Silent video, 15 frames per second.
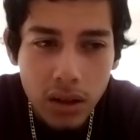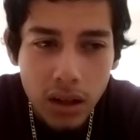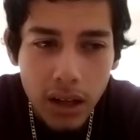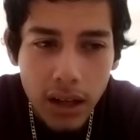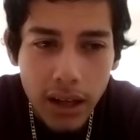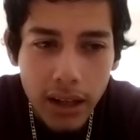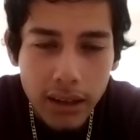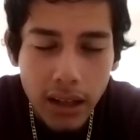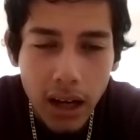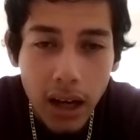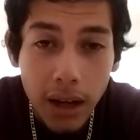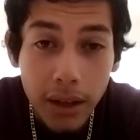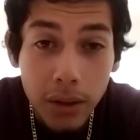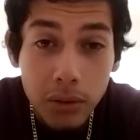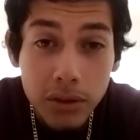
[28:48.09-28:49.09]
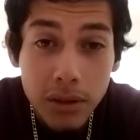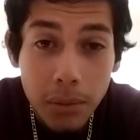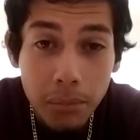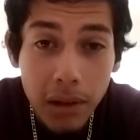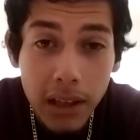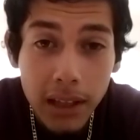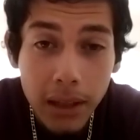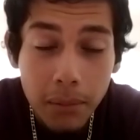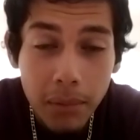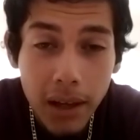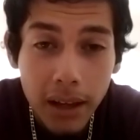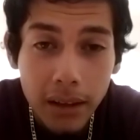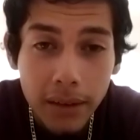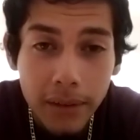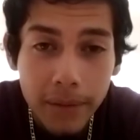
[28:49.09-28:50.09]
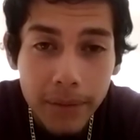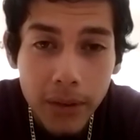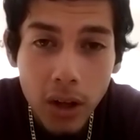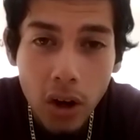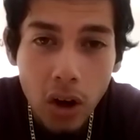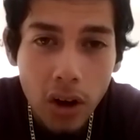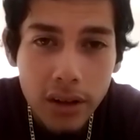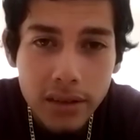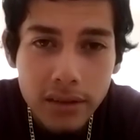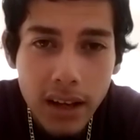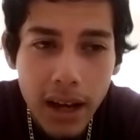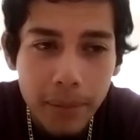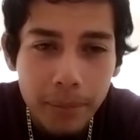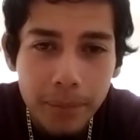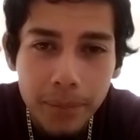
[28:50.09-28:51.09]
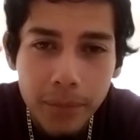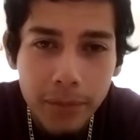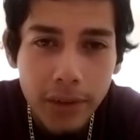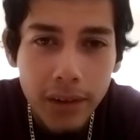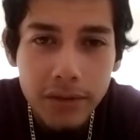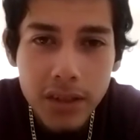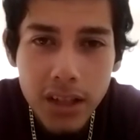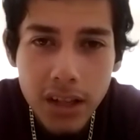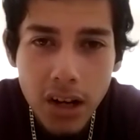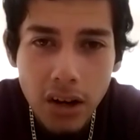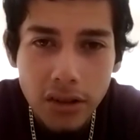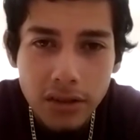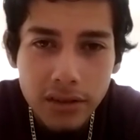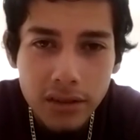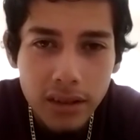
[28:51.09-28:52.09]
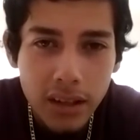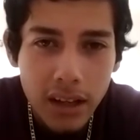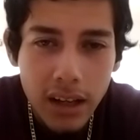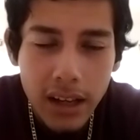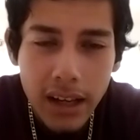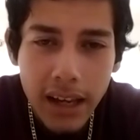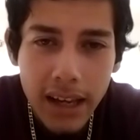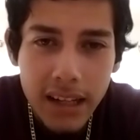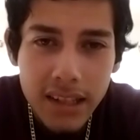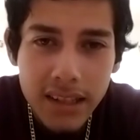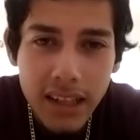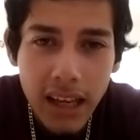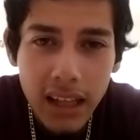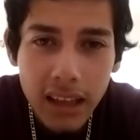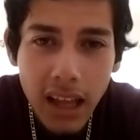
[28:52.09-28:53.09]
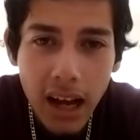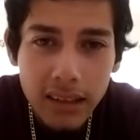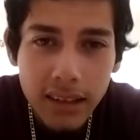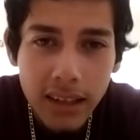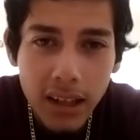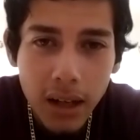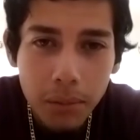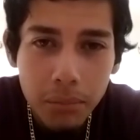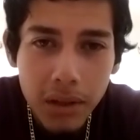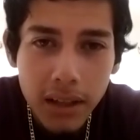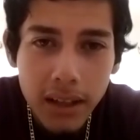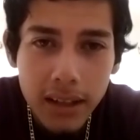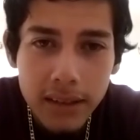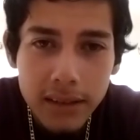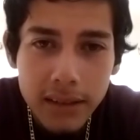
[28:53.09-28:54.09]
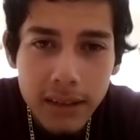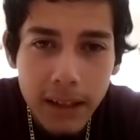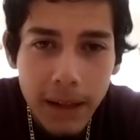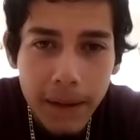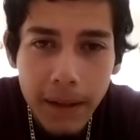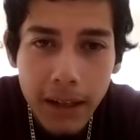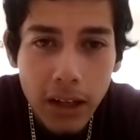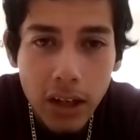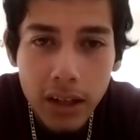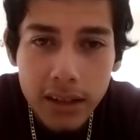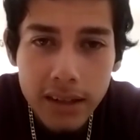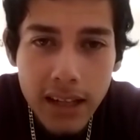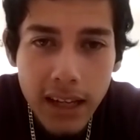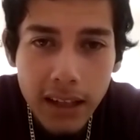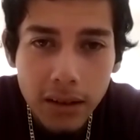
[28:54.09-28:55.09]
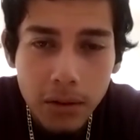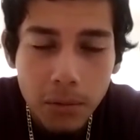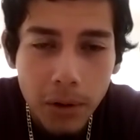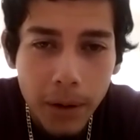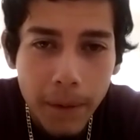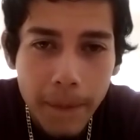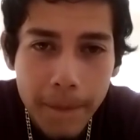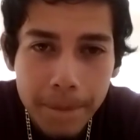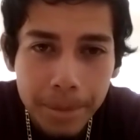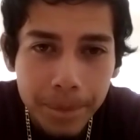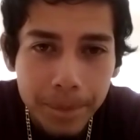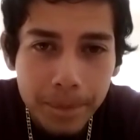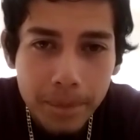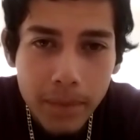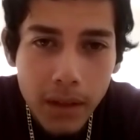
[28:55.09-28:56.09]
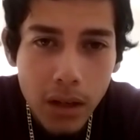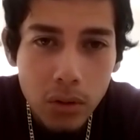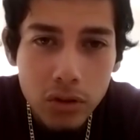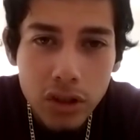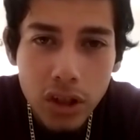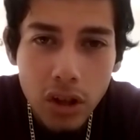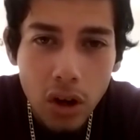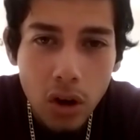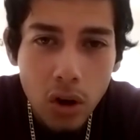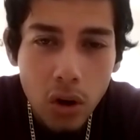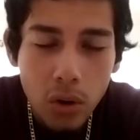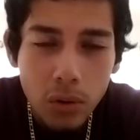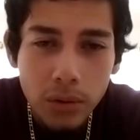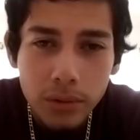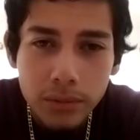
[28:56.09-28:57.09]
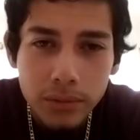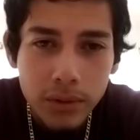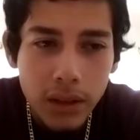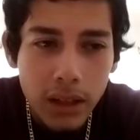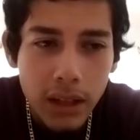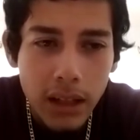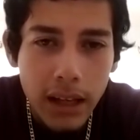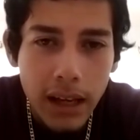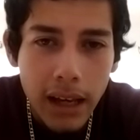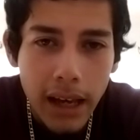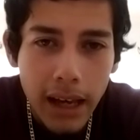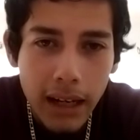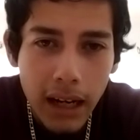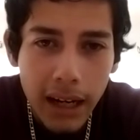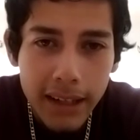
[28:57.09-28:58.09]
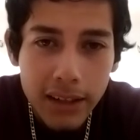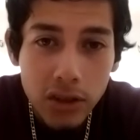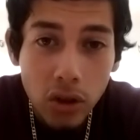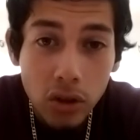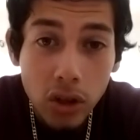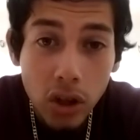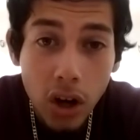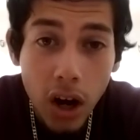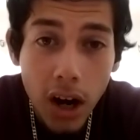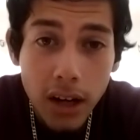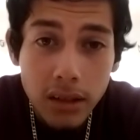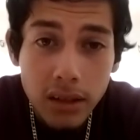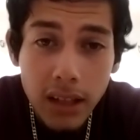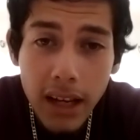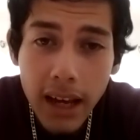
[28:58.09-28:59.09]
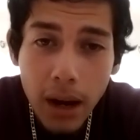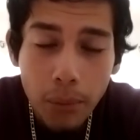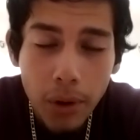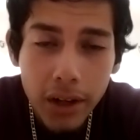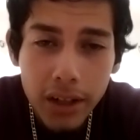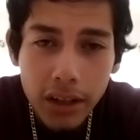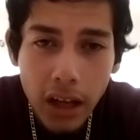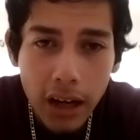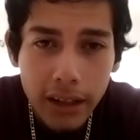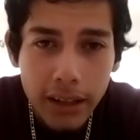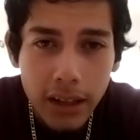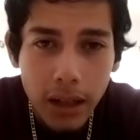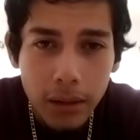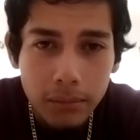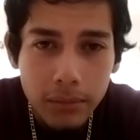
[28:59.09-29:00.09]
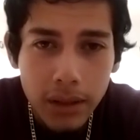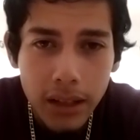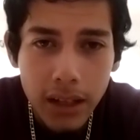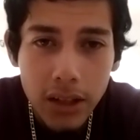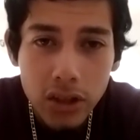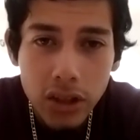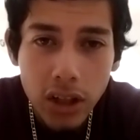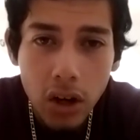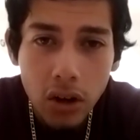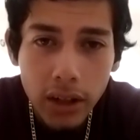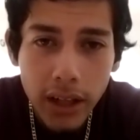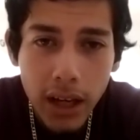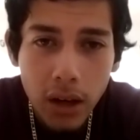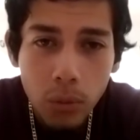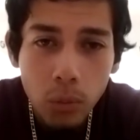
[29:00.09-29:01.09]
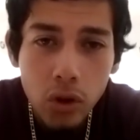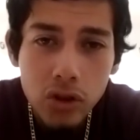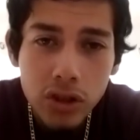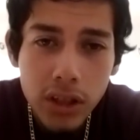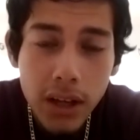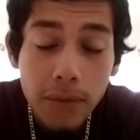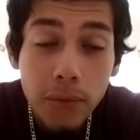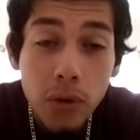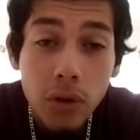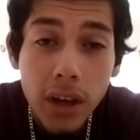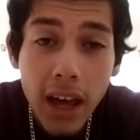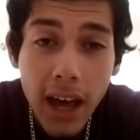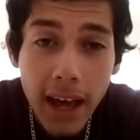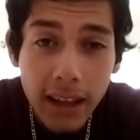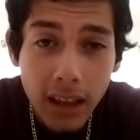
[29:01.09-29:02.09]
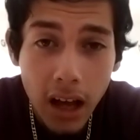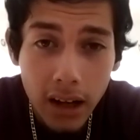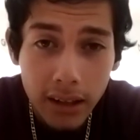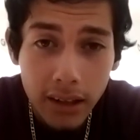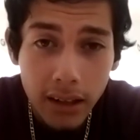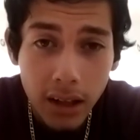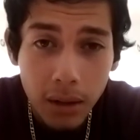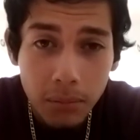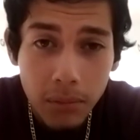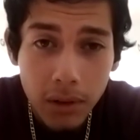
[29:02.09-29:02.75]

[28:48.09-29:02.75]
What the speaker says: And he was in Pelican Bay all his time, 15 years. And he said he locked it up because he couldn't take it no more. He was in the hole, and he told the guards, "Hey, I want to lock it up." He's like, "Okay, we'll see if you can lock it up.